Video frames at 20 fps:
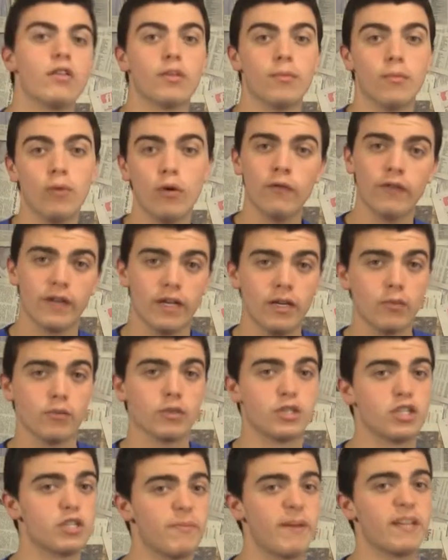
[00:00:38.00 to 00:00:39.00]
The movie,
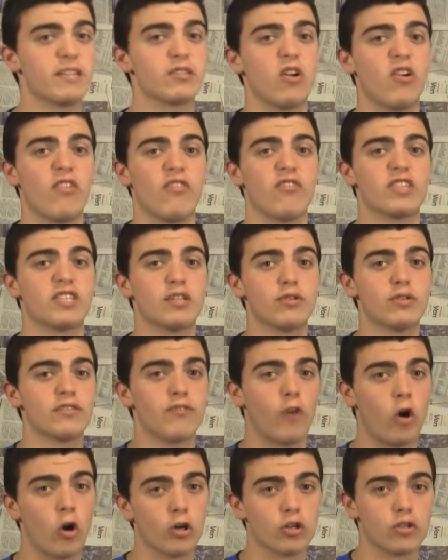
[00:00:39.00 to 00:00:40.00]
which is based off of a series of
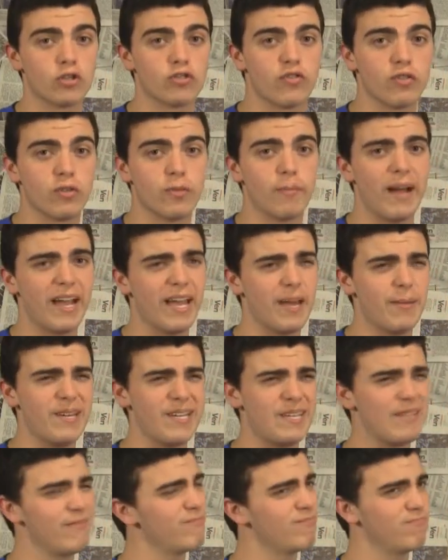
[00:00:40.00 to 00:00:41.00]
articles from the
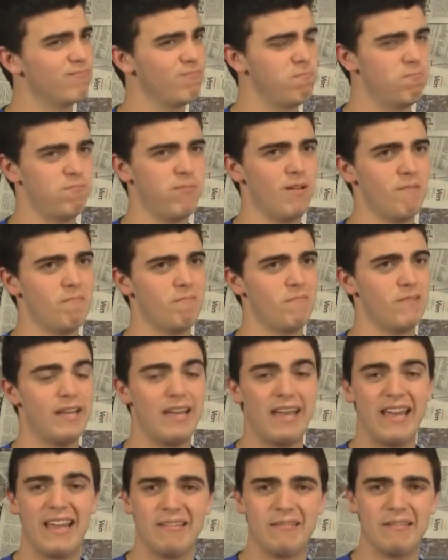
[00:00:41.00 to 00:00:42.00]
Miami
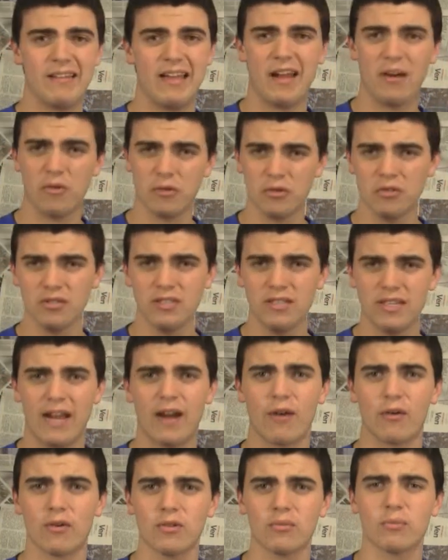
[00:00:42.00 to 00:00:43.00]
Herald,
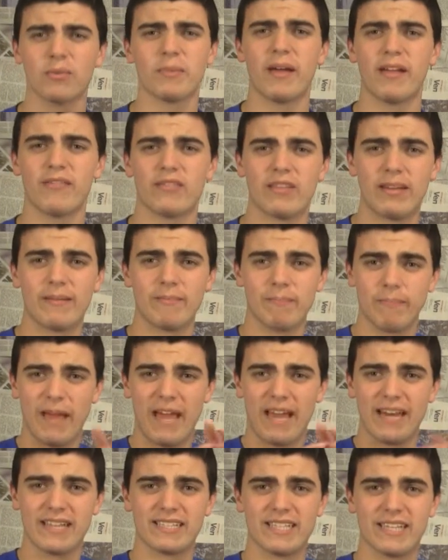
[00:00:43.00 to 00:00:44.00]
we may have to
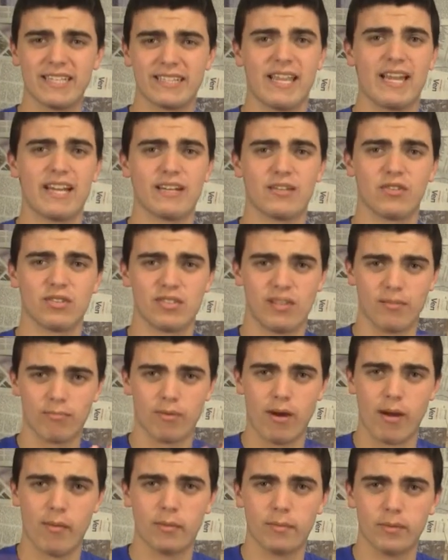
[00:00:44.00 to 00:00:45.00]
annotate that because I'm
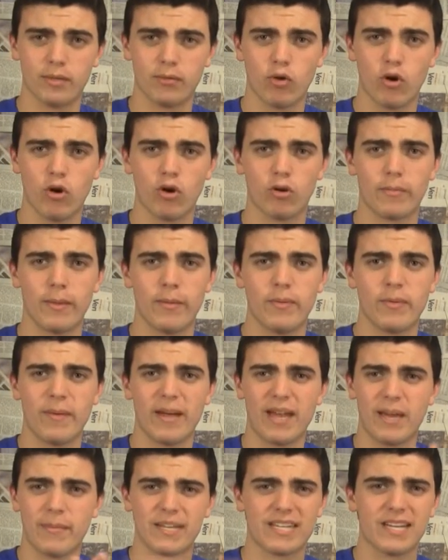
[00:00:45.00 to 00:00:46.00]
probably wrong. Maybe
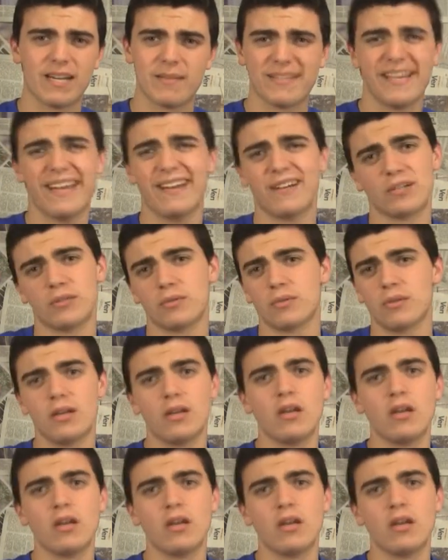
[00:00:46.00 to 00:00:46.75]
Miami Times, I don't know.